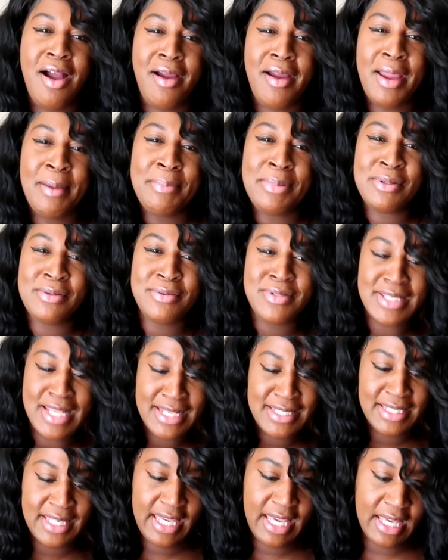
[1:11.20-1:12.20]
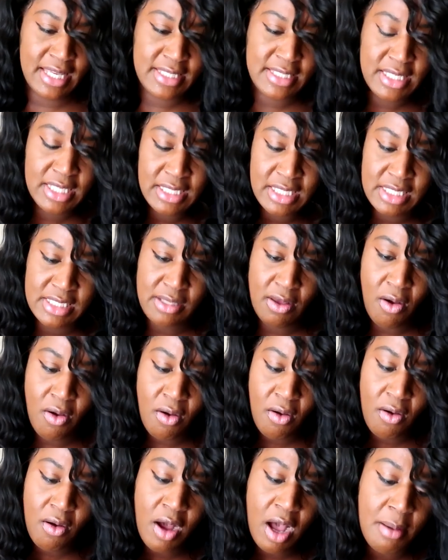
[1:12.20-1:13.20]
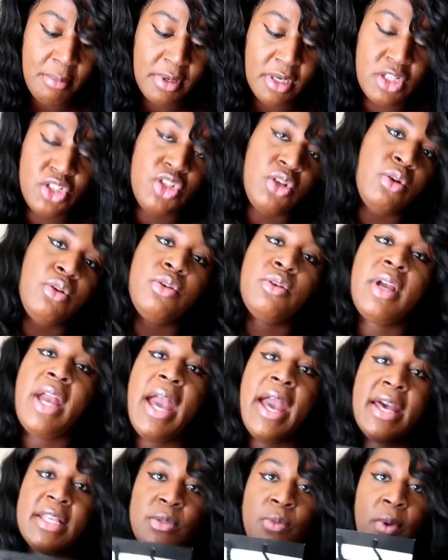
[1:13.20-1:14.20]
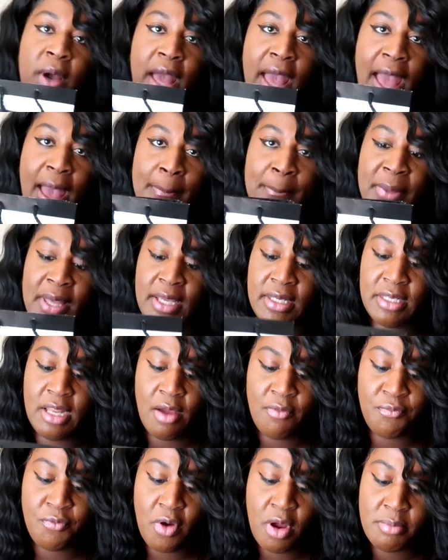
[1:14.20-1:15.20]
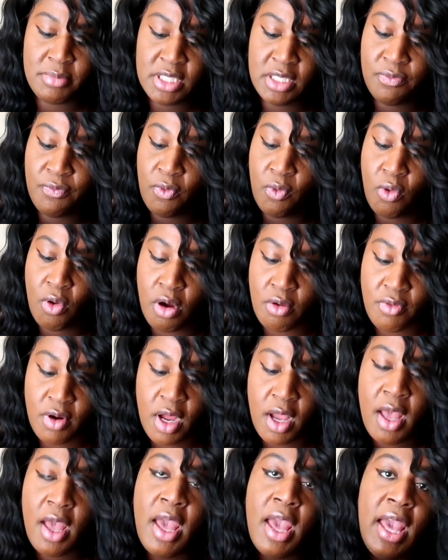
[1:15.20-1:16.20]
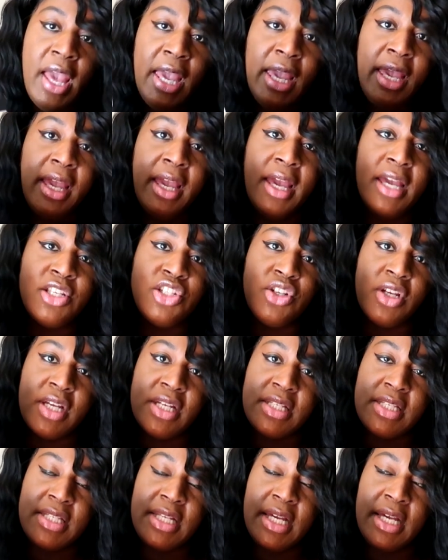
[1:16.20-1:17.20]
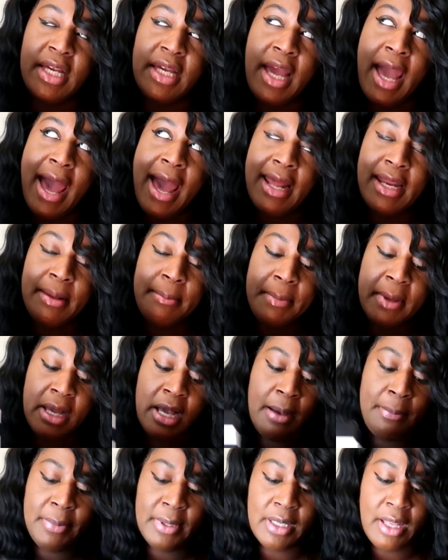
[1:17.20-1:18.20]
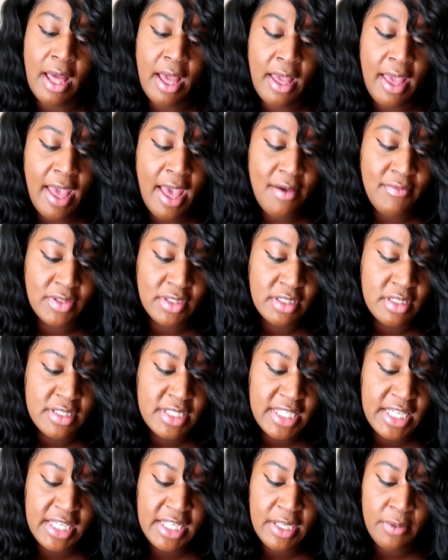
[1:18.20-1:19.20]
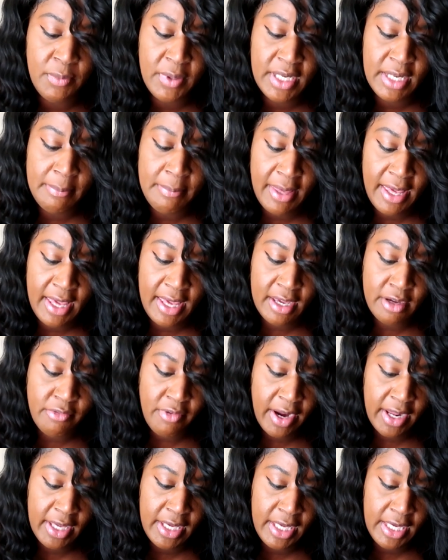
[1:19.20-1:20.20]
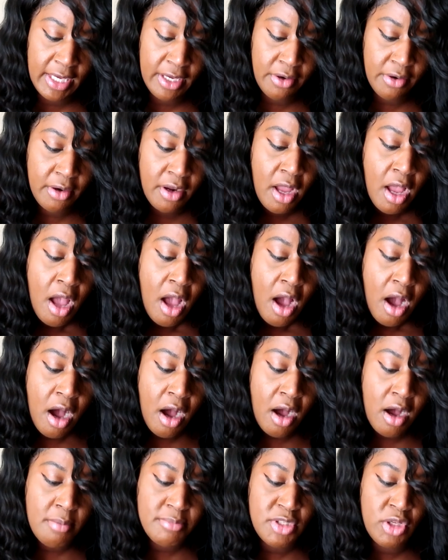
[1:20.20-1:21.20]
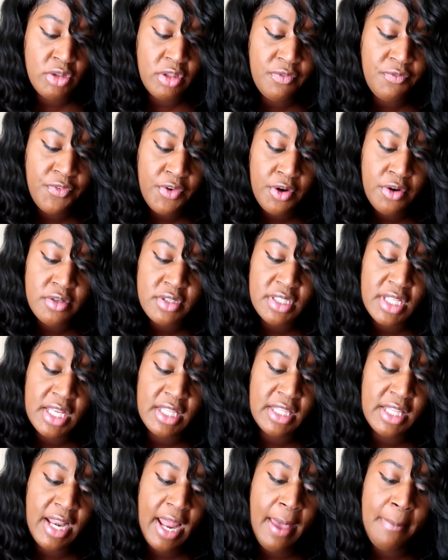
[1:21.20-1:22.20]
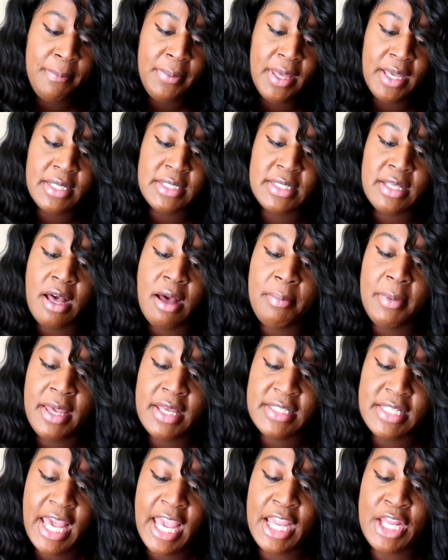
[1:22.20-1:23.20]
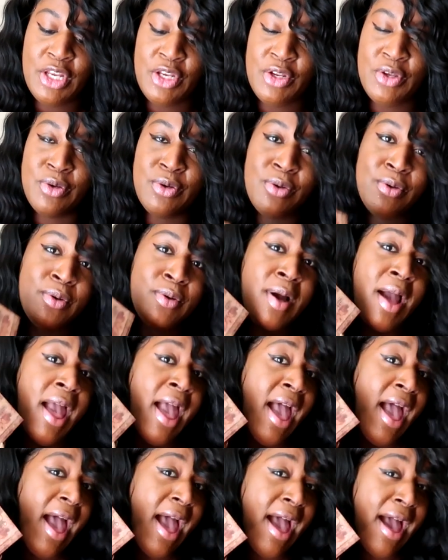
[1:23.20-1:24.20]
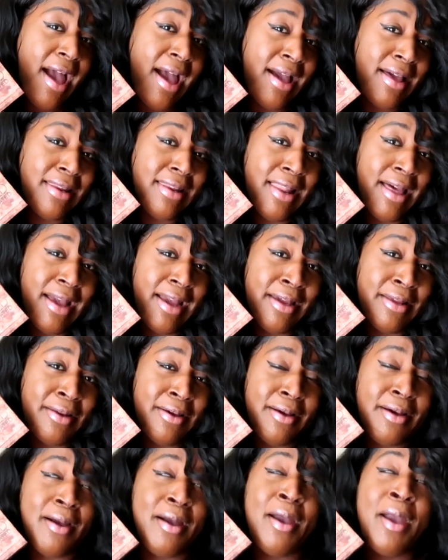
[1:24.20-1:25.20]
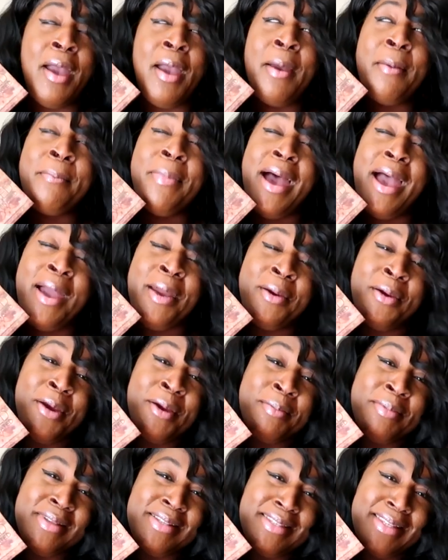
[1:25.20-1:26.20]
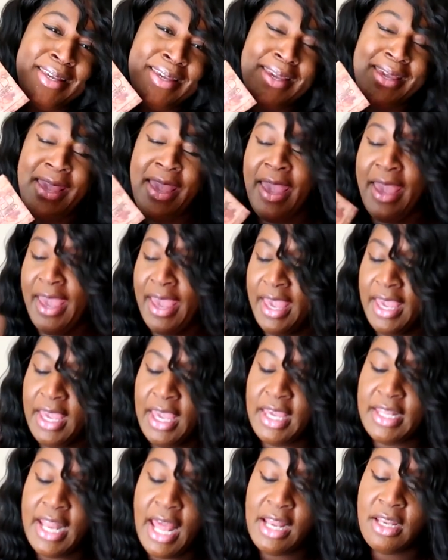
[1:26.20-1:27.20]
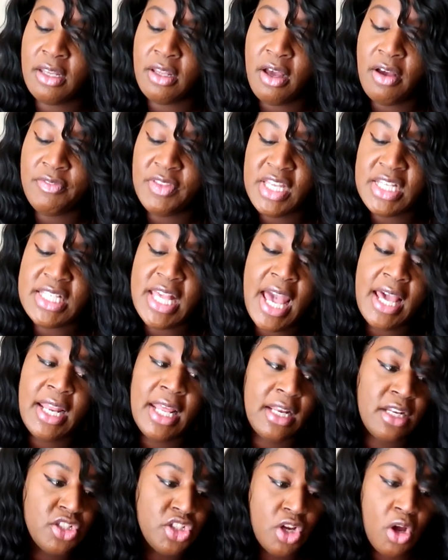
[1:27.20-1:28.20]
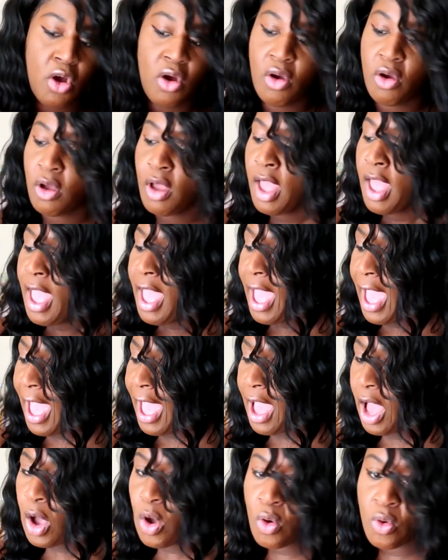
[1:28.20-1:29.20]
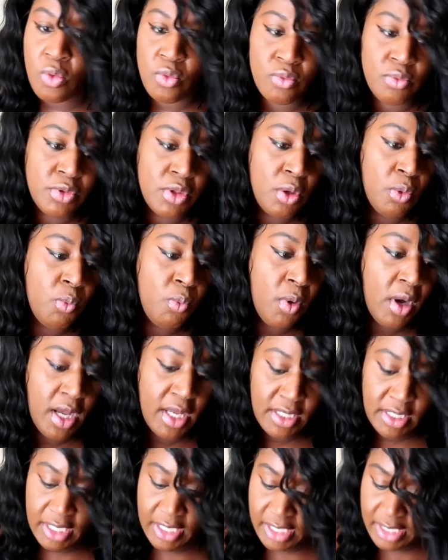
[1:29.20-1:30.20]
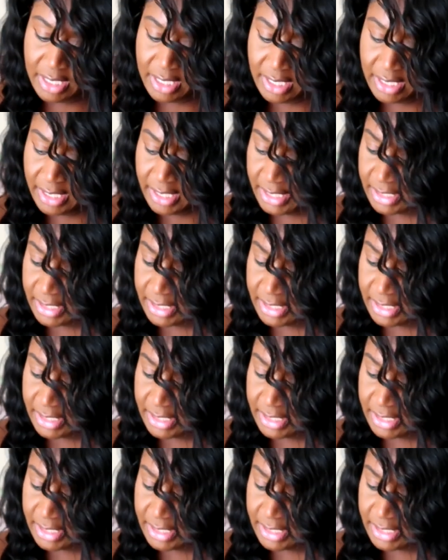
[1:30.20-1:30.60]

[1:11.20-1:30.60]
all right booze let's get into this haul i'm going to show you guys what i picked up from sephora and as you can see i didn't pick up a lot i have a little teeny weeny bag right here um so the first thing that i picked up is a new highlighter by Urban Decay and I love these highlighters y'all I own the one in